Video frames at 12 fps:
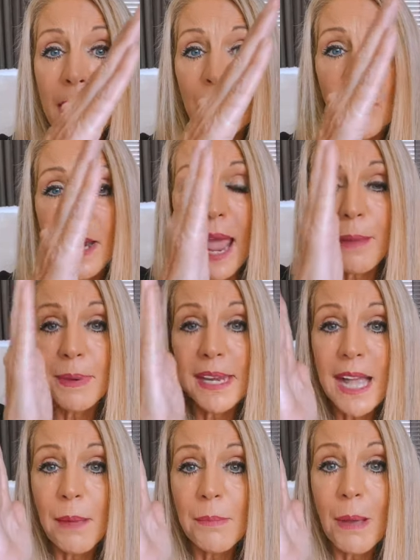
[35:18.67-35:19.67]
And when I
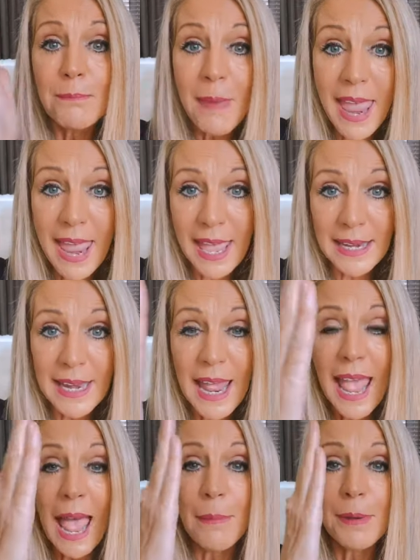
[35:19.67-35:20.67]
become a man,
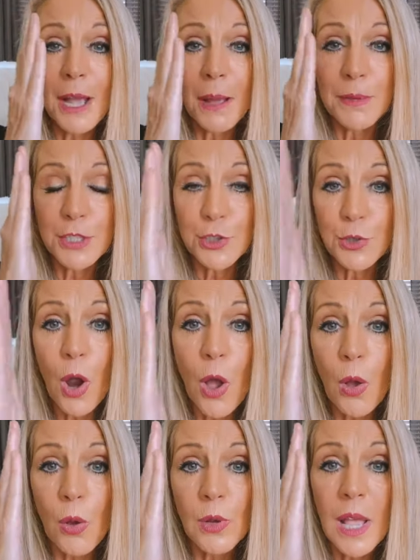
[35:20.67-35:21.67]
I become a
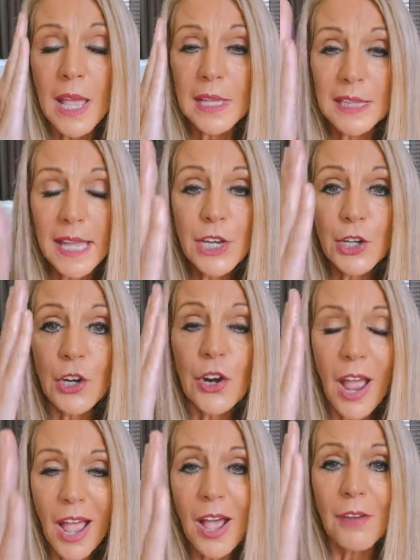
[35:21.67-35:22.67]
strong
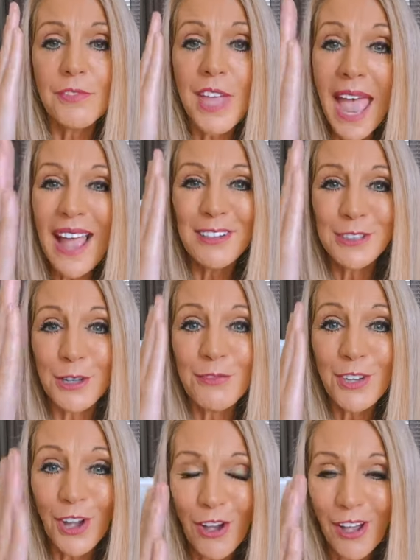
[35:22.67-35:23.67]
leader of the house
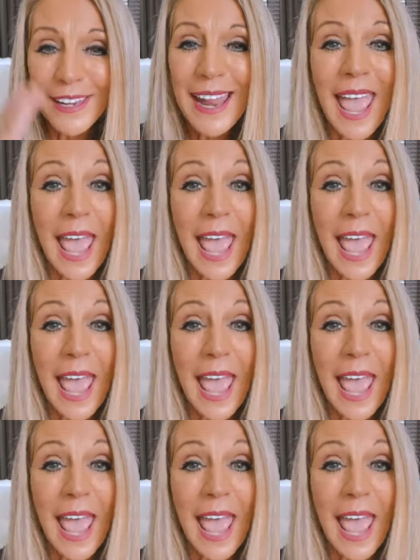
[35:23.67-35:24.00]
of God.